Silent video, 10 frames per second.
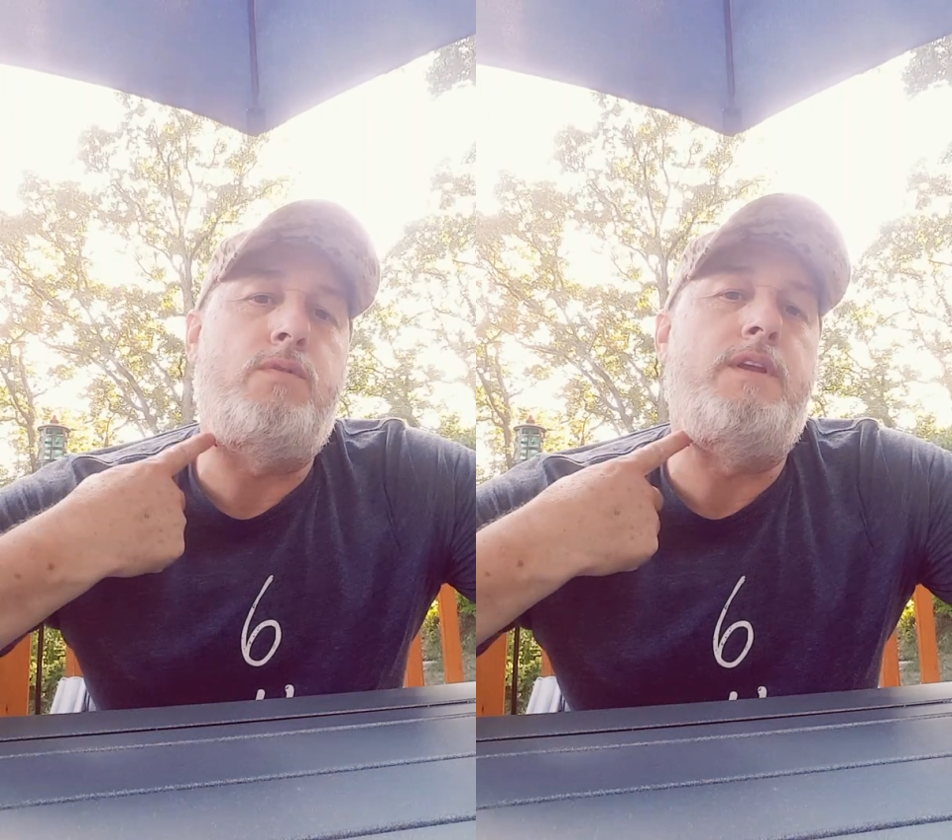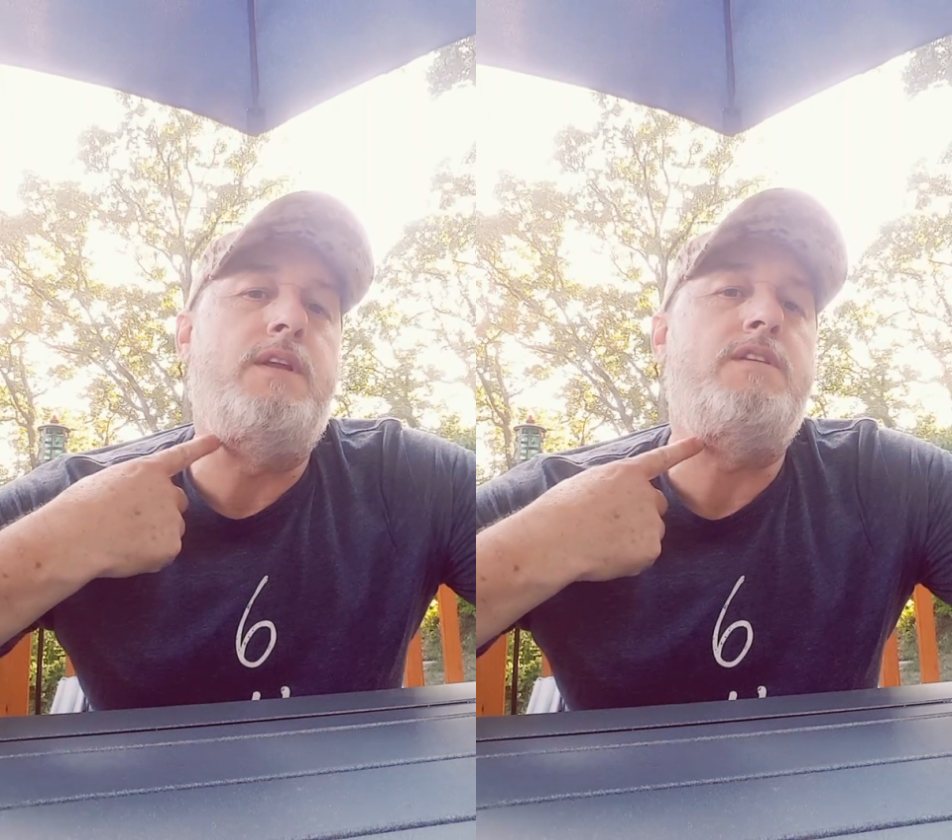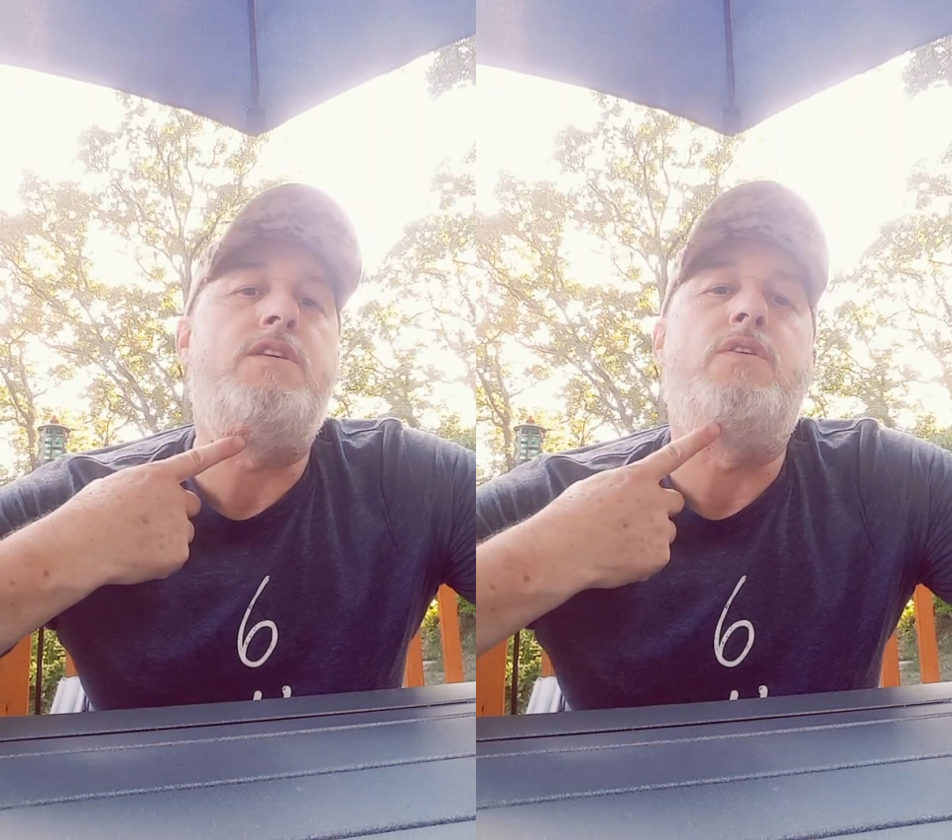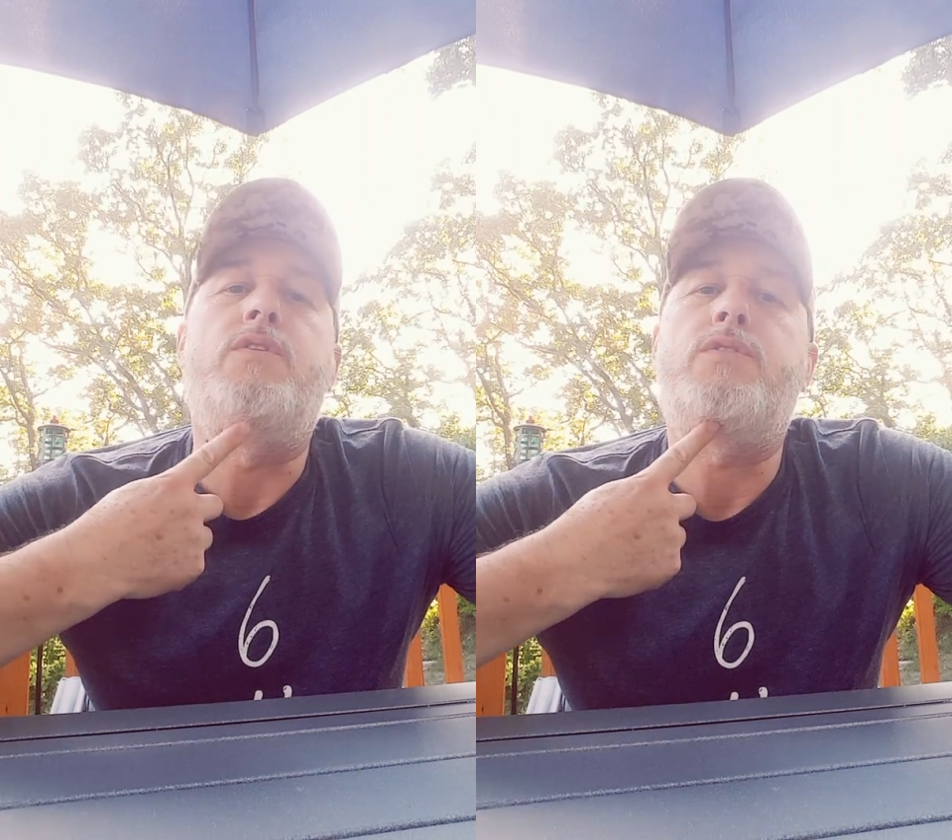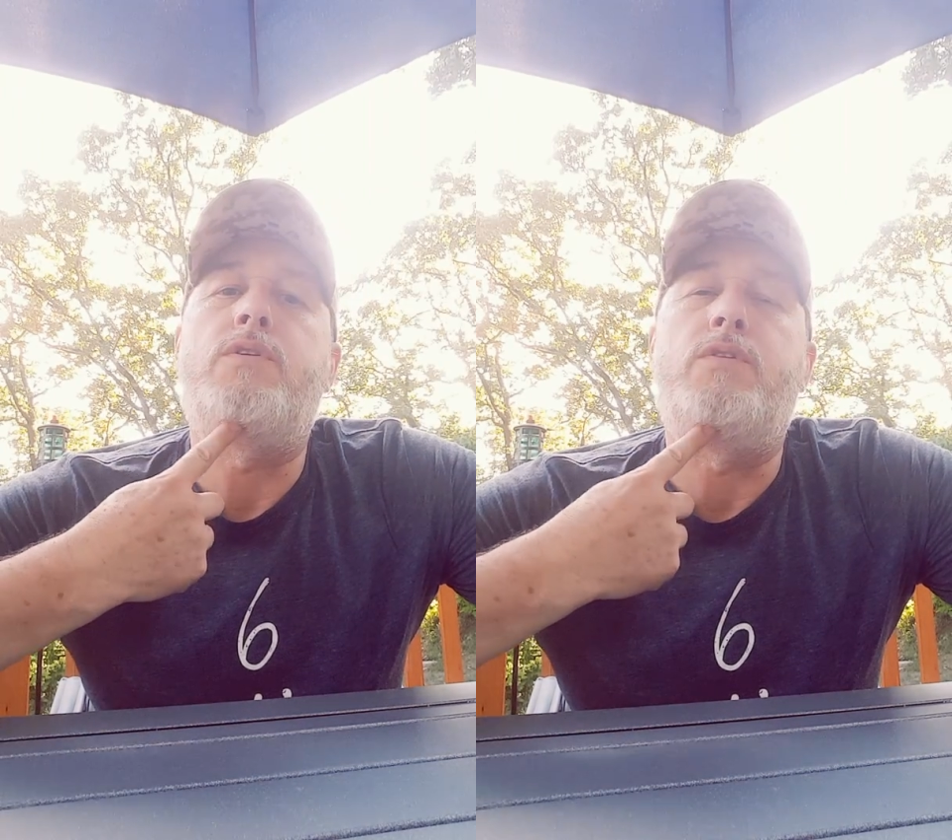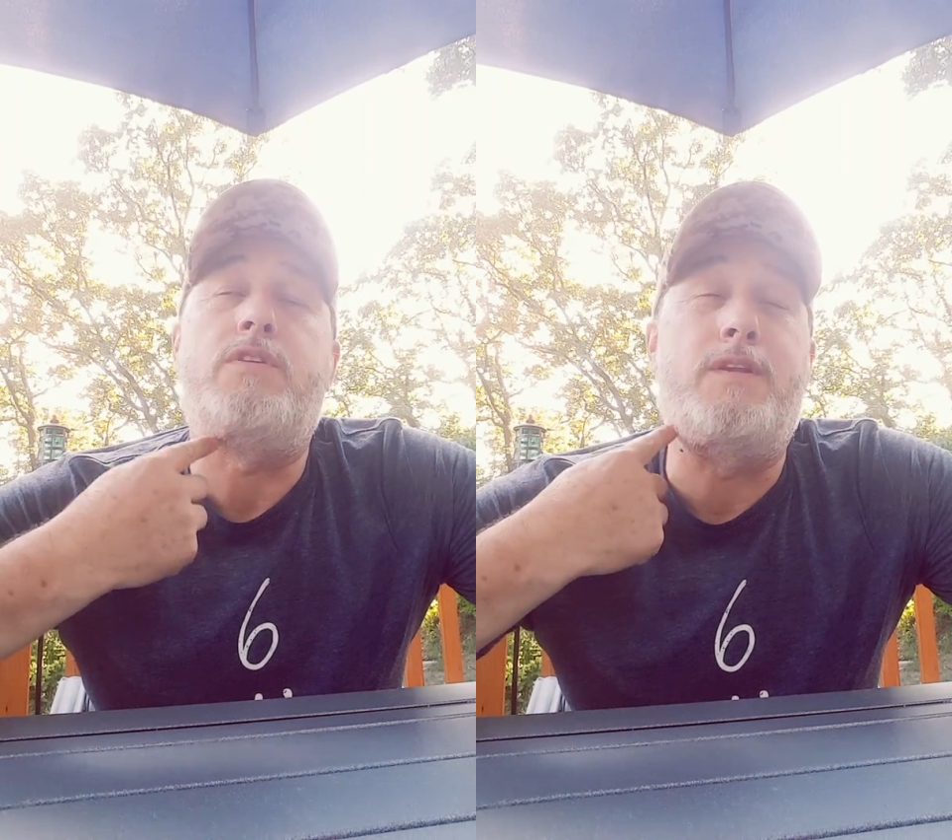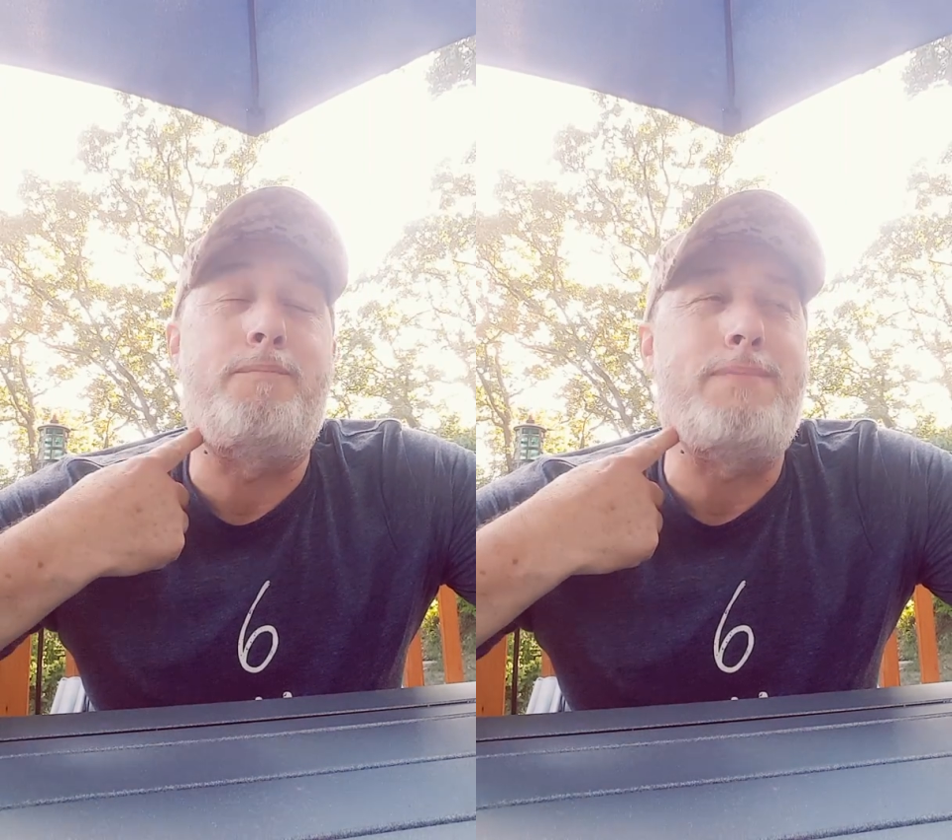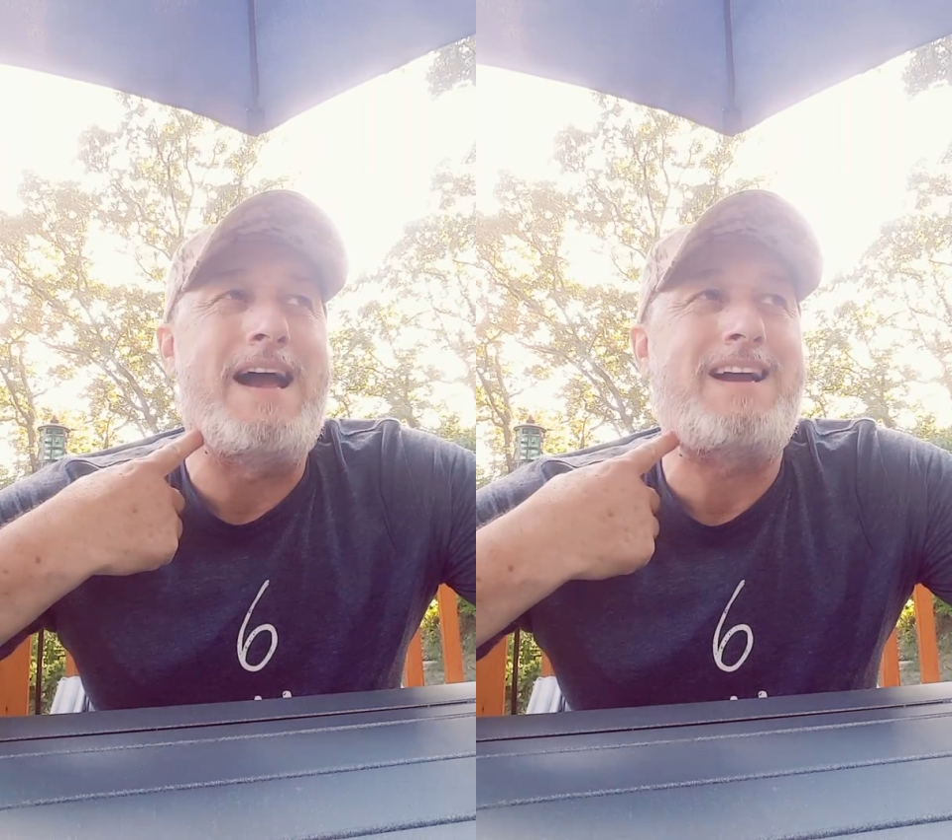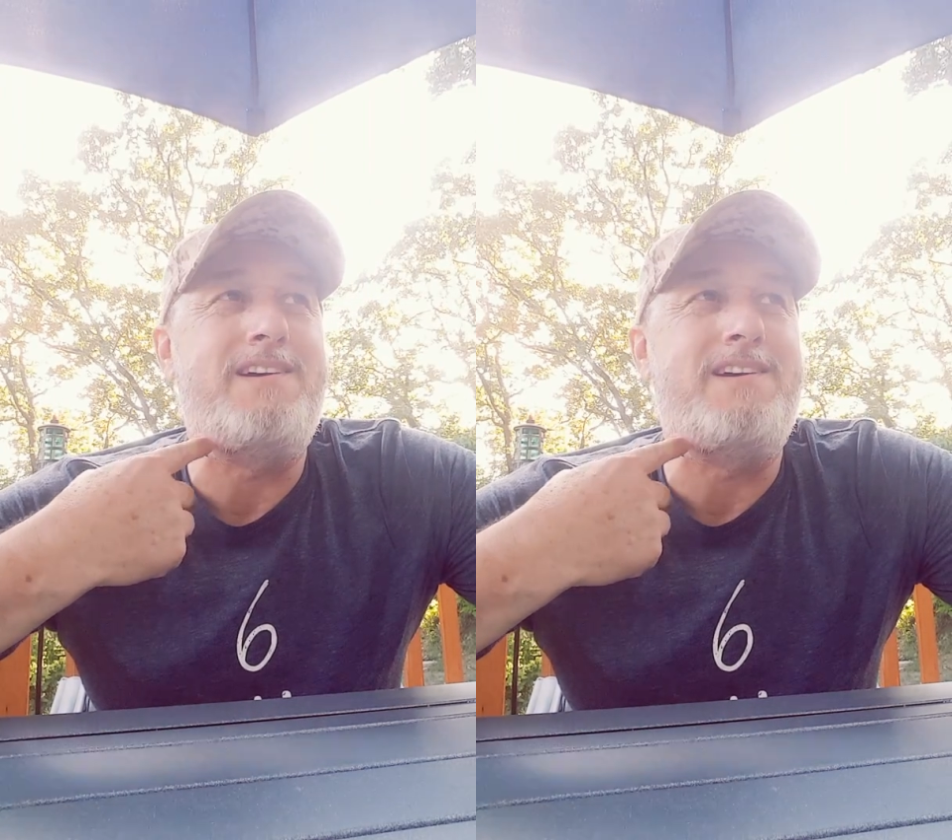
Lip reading: and into your throat to the back